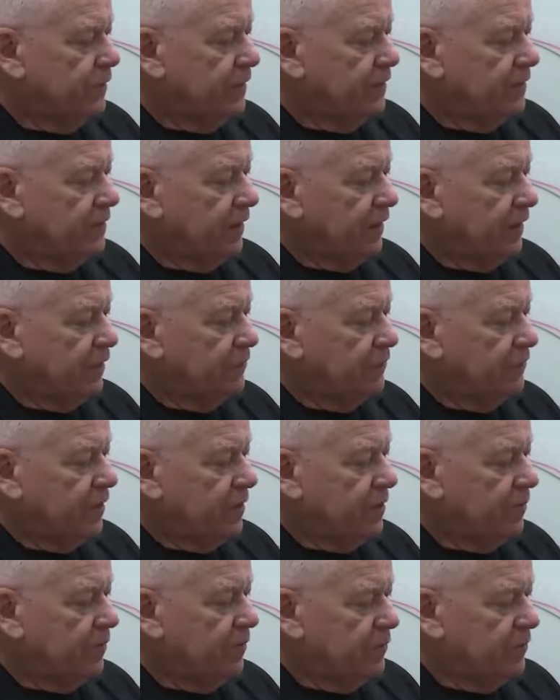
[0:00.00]
It sounds
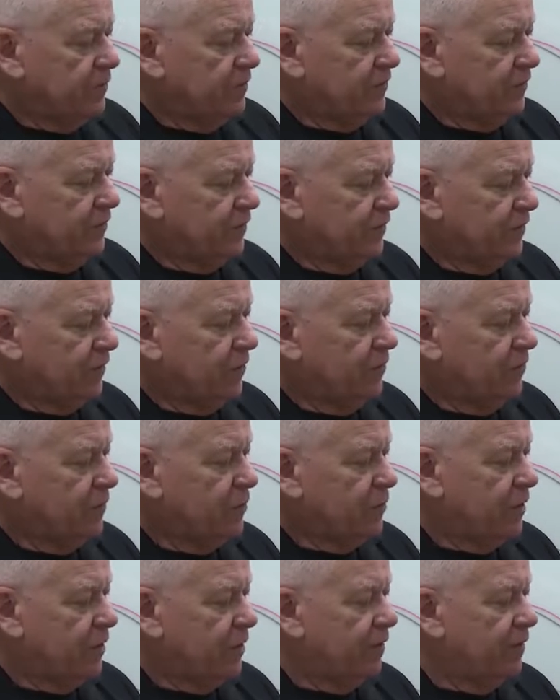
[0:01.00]
great, but it isn't going to go
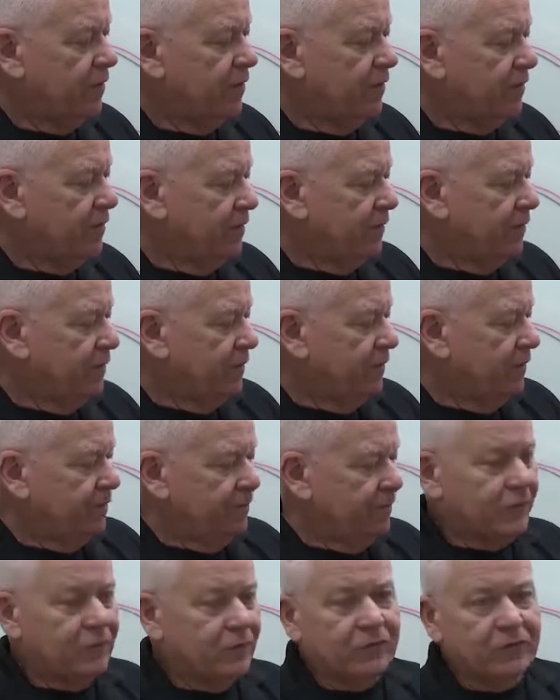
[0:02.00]
anywhere
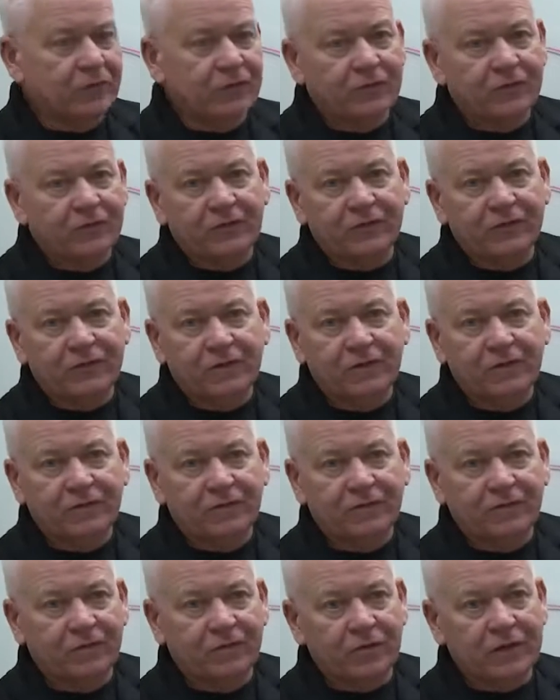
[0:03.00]
because there's
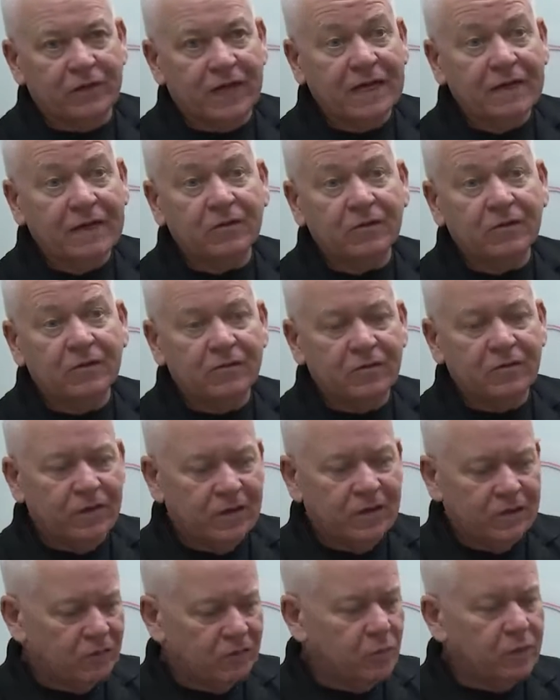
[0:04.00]
no data.
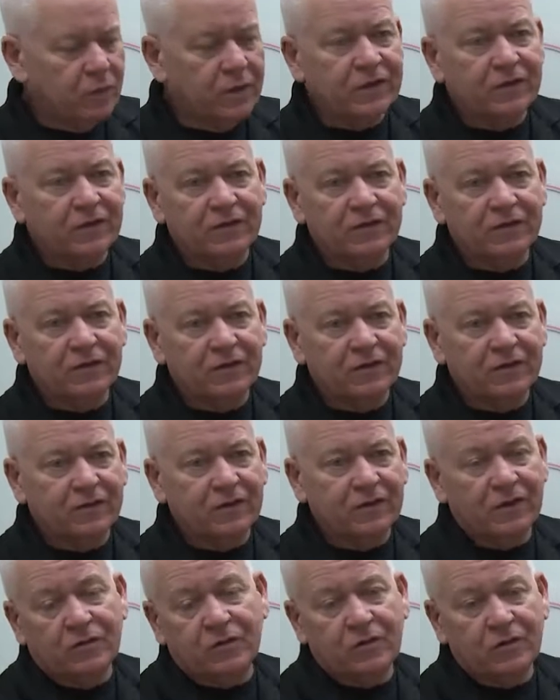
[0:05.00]
It's no place. It's
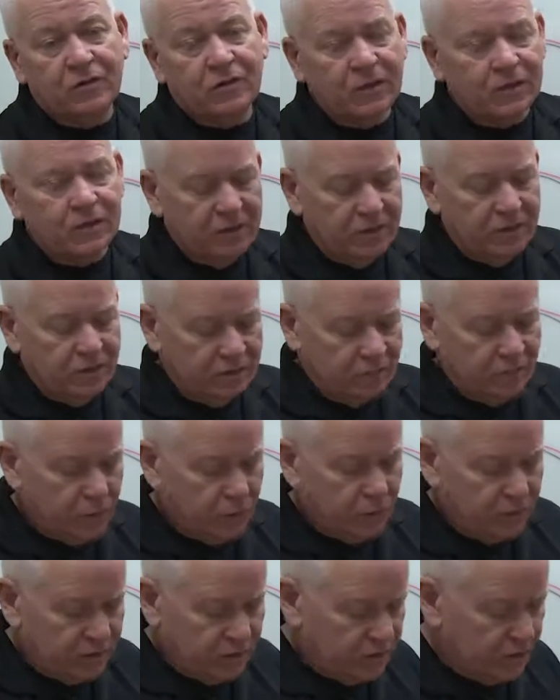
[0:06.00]
not
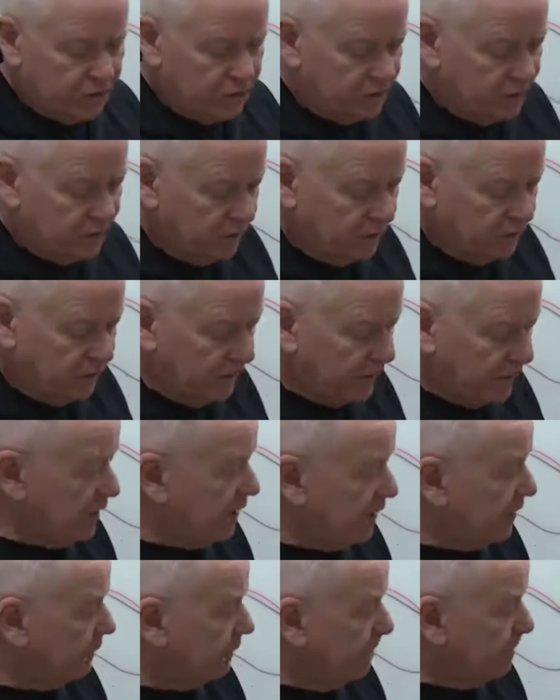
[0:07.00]
plugged into the
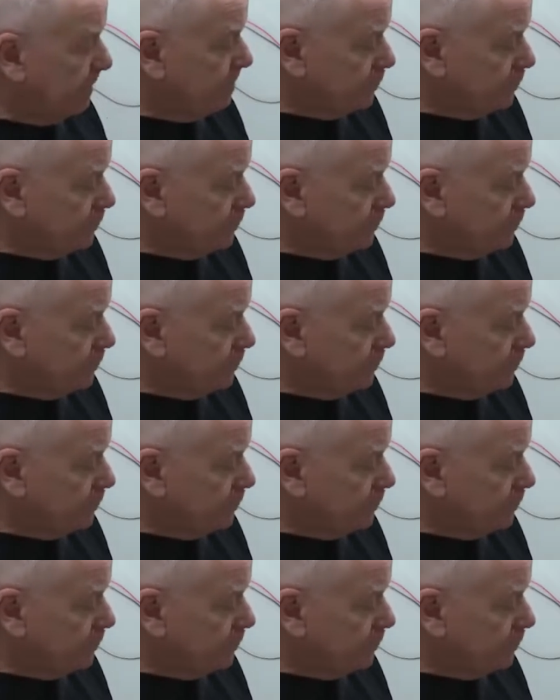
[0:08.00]
cloud.